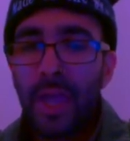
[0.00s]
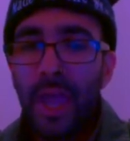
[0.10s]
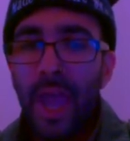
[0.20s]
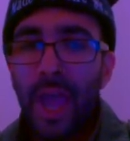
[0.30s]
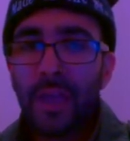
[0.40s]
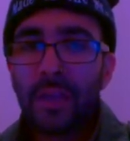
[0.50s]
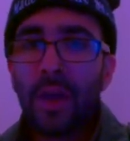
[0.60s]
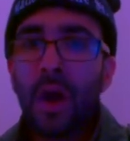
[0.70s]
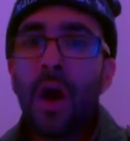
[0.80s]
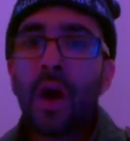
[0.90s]

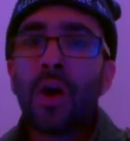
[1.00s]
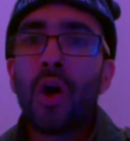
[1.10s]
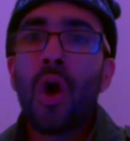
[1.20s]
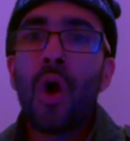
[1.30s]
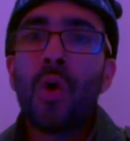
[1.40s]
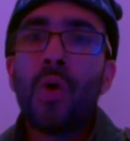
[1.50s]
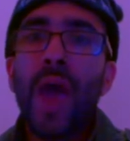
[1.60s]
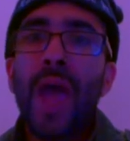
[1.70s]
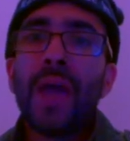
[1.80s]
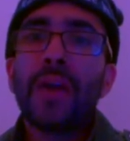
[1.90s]

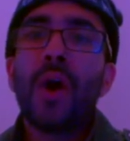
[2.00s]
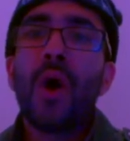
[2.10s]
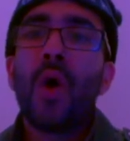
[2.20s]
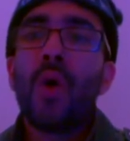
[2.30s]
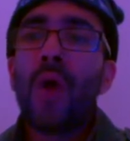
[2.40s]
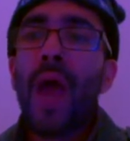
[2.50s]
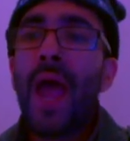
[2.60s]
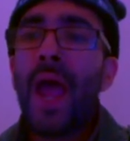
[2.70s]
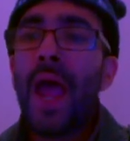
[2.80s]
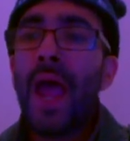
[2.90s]

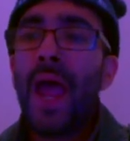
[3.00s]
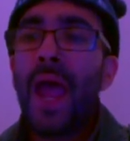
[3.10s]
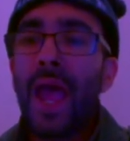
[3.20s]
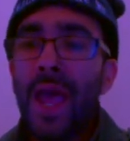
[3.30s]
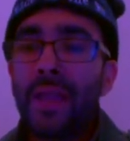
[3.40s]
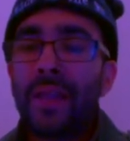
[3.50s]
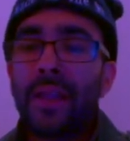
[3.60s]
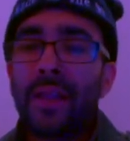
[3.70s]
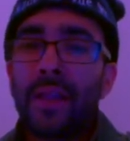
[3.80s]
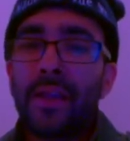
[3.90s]

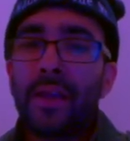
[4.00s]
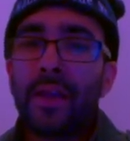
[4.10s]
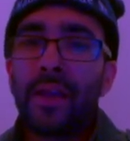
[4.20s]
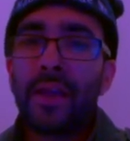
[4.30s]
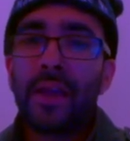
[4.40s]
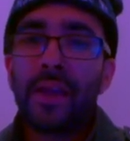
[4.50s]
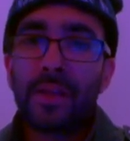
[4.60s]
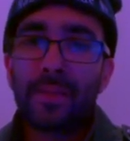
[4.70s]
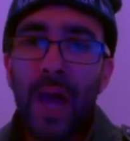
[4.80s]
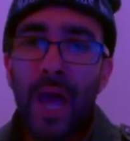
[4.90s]
XRONOS. It
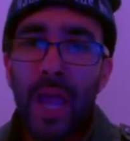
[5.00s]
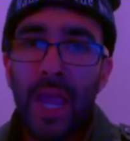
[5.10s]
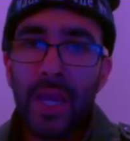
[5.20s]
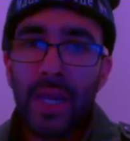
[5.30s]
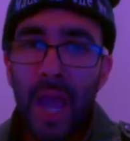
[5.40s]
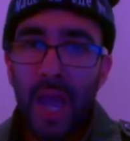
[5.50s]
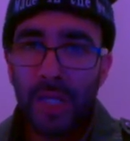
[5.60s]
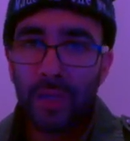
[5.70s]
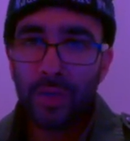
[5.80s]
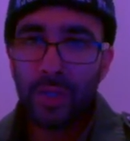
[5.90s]
is by
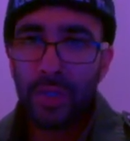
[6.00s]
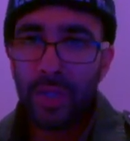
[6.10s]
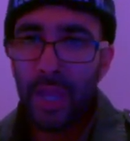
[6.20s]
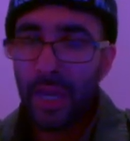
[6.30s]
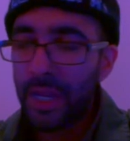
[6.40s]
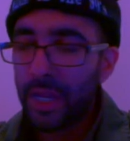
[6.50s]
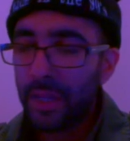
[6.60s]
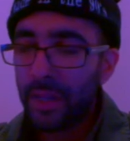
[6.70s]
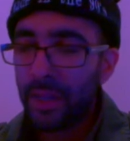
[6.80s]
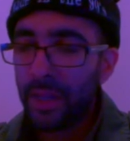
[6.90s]
Natural
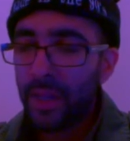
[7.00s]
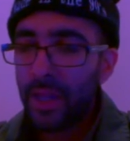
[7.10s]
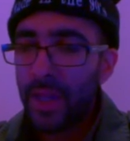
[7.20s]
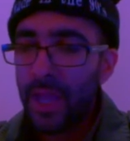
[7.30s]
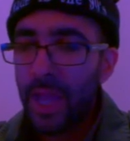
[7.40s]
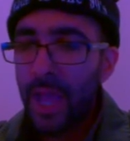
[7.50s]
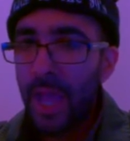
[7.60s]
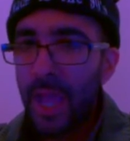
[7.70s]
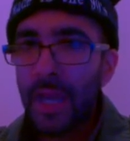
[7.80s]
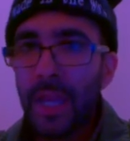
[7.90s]
Synthetics,
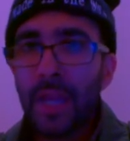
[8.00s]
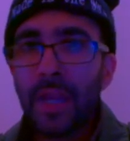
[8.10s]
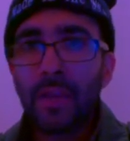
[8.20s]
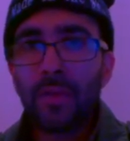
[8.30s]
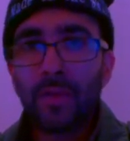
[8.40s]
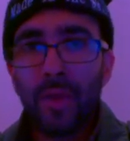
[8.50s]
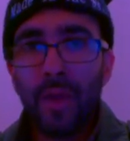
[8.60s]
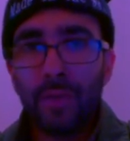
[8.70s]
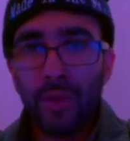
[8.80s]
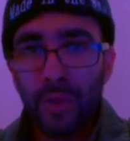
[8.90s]
and it is
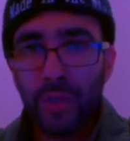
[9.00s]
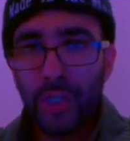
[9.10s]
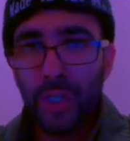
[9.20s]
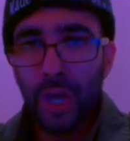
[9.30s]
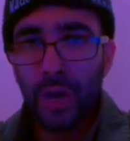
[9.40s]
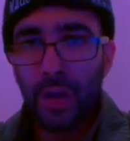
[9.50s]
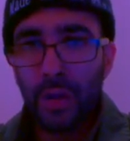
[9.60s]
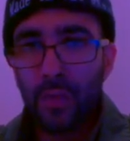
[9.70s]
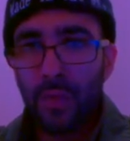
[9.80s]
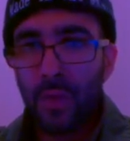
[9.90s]
revolutionary.
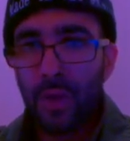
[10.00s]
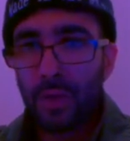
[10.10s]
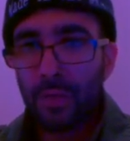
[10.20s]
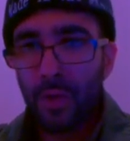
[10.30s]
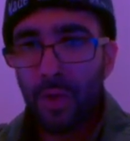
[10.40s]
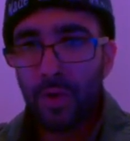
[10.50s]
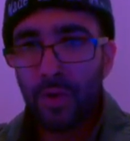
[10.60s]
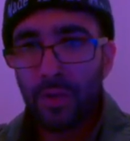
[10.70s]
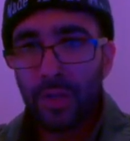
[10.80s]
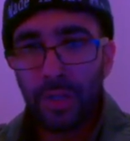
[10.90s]
What
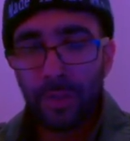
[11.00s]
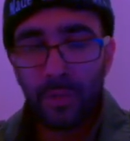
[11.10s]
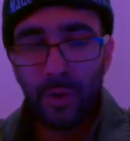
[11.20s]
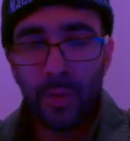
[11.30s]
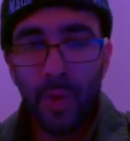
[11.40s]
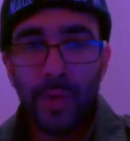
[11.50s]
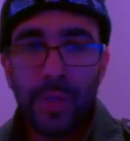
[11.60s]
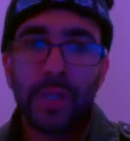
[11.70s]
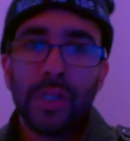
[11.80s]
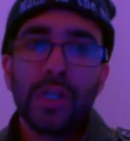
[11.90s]
XRONOS
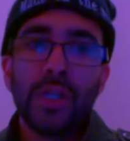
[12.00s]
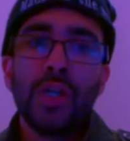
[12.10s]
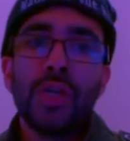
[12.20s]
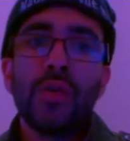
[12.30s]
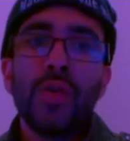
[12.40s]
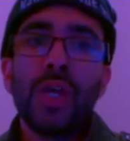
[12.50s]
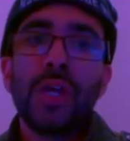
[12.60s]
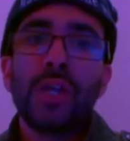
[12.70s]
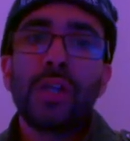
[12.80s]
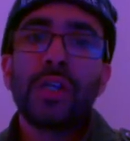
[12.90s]
proposes to do
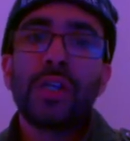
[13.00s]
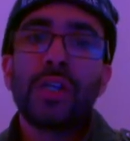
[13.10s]
is to